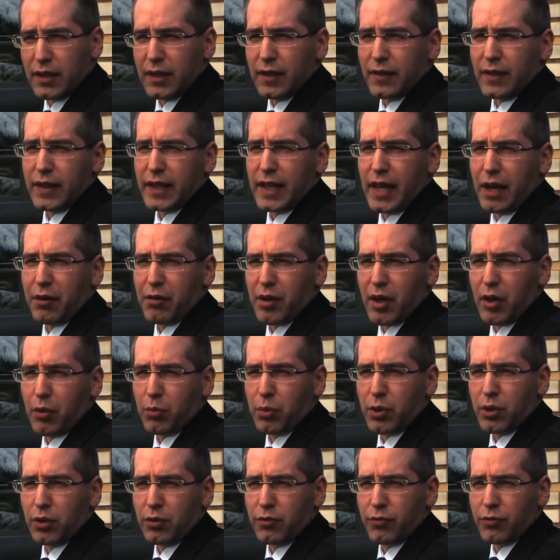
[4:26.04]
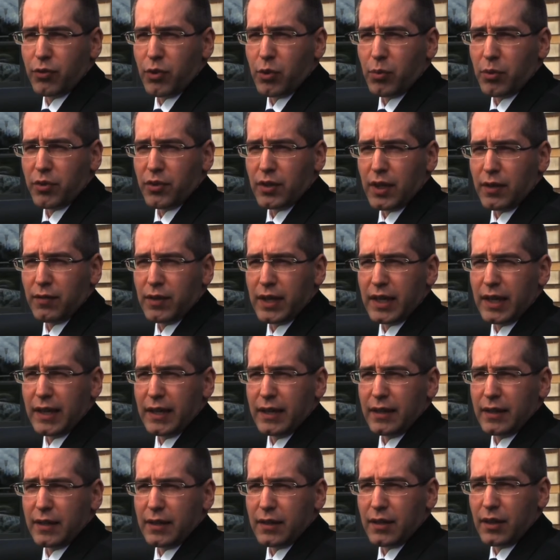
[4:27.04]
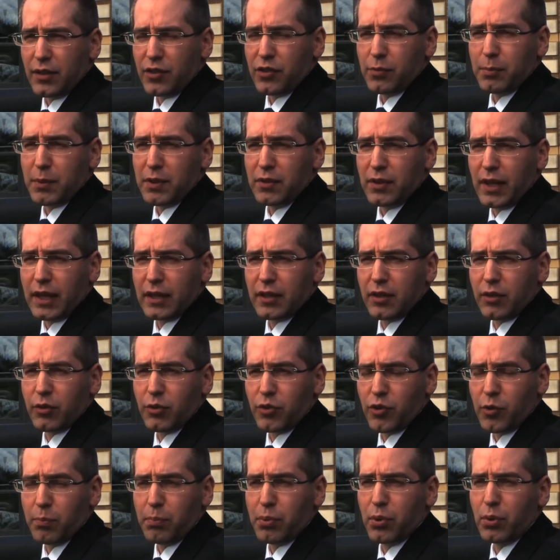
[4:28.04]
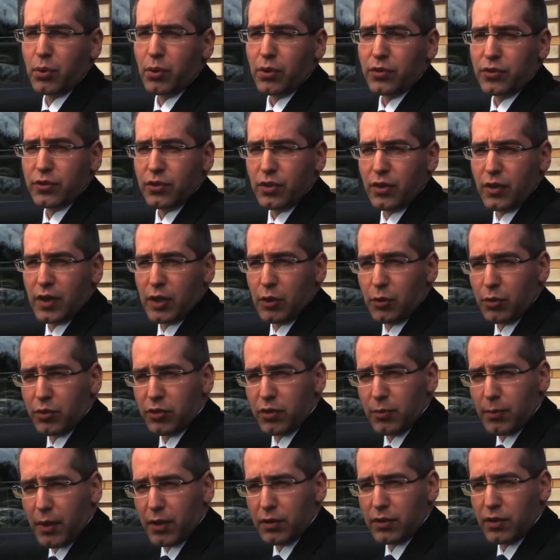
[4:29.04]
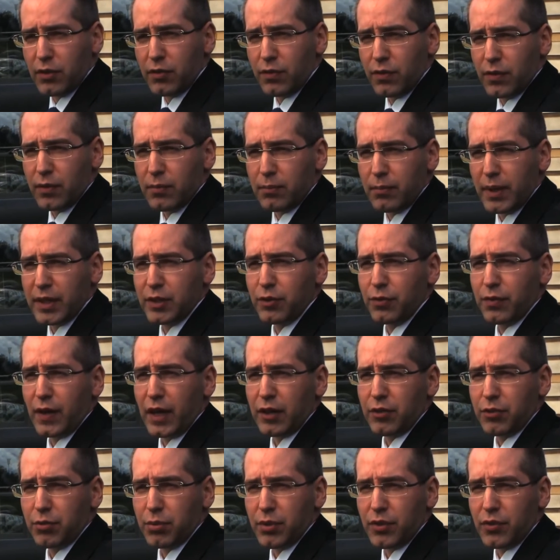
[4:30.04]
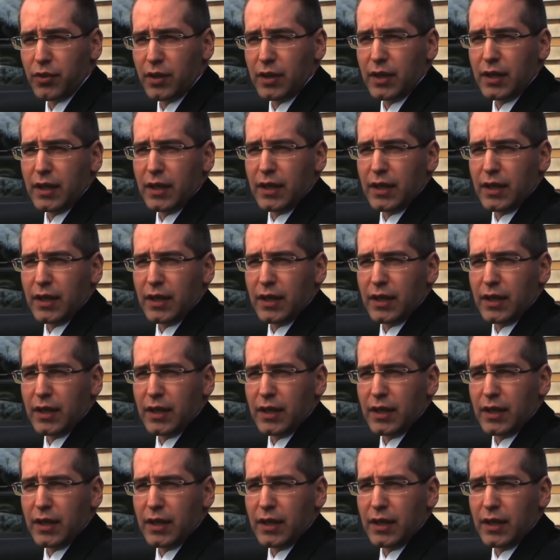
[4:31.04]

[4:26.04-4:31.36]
The area I worked for was giving customer technical support to the automotive manufacturers,